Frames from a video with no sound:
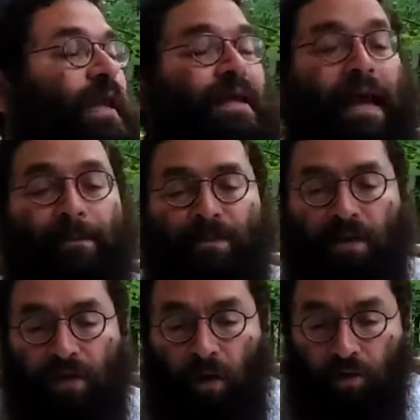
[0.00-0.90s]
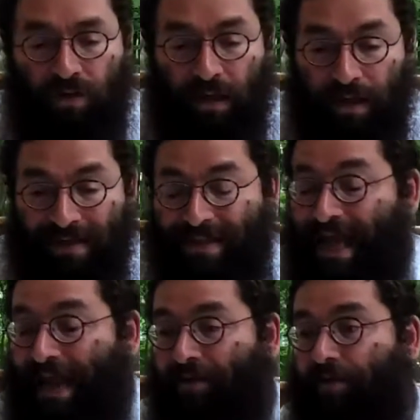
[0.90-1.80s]
They kept to those
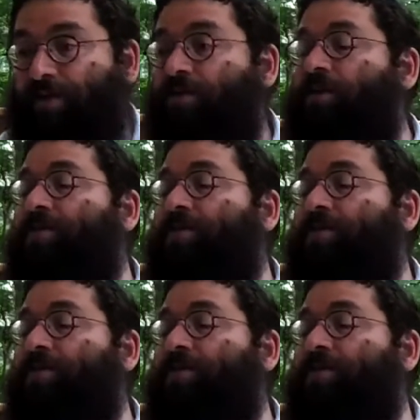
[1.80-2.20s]
standards because it's